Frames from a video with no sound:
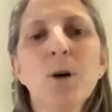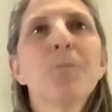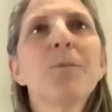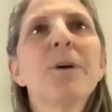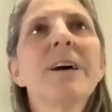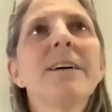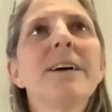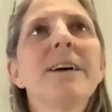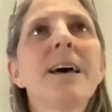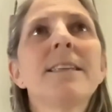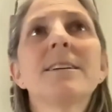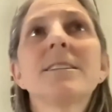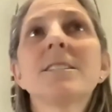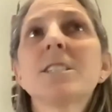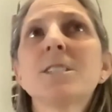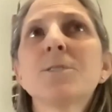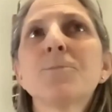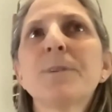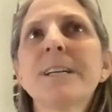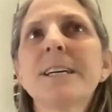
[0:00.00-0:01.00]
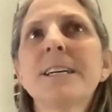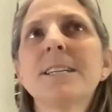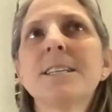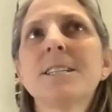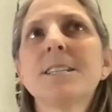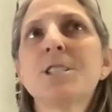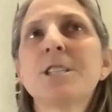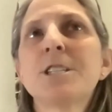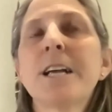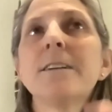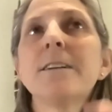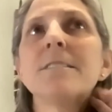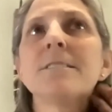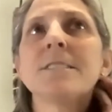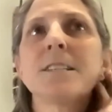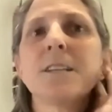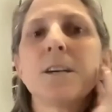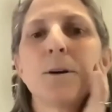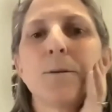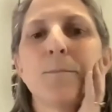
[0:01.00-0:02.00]
Well, Heather, just want to share
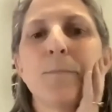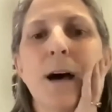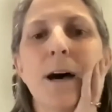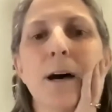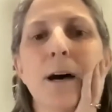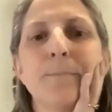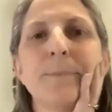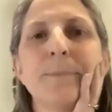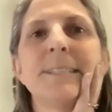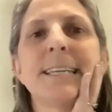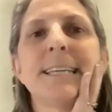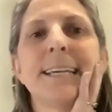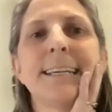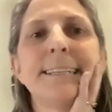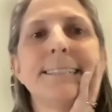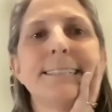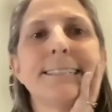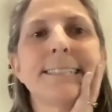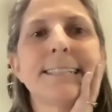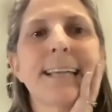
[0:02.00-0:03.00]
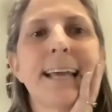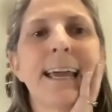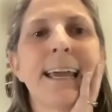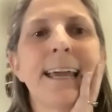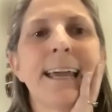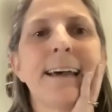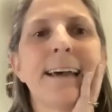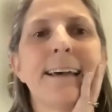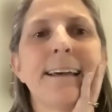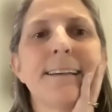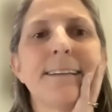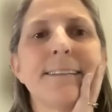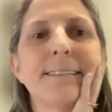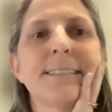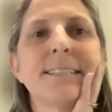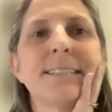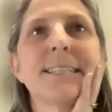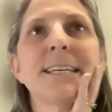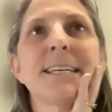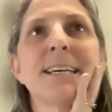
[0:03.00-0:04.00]
some updates
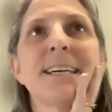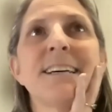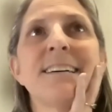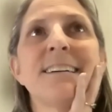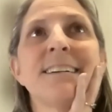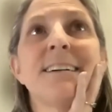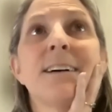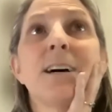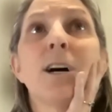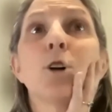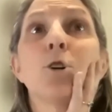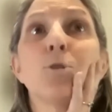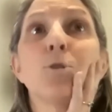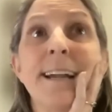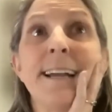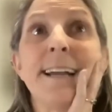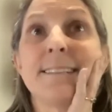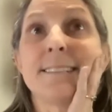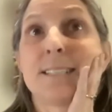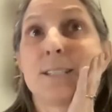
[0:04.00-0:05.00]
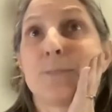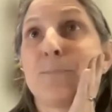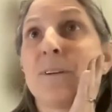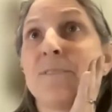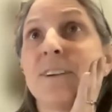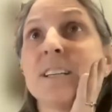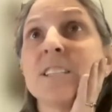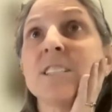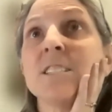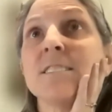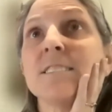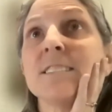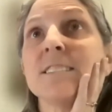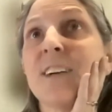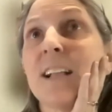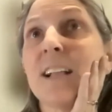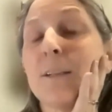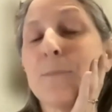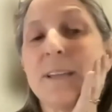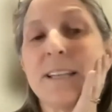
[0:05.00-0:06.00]
and grants, professional
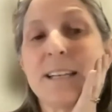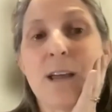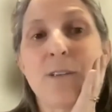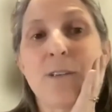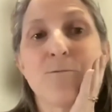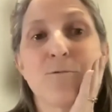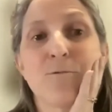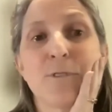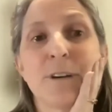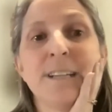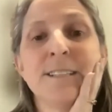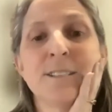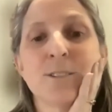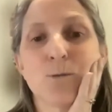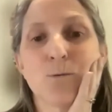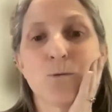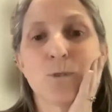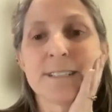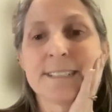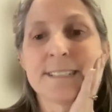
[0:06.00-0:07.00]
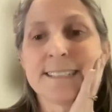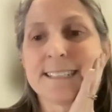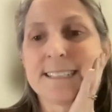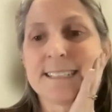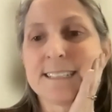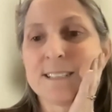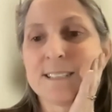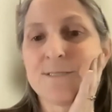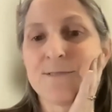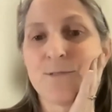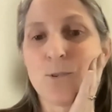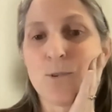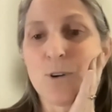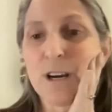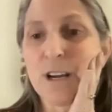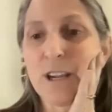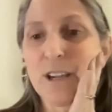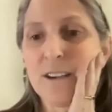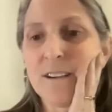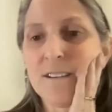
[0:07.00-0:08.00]
development and resources for
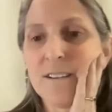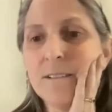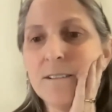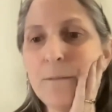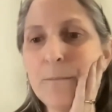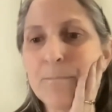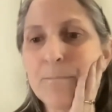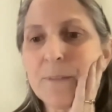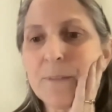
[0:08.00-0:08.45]
you.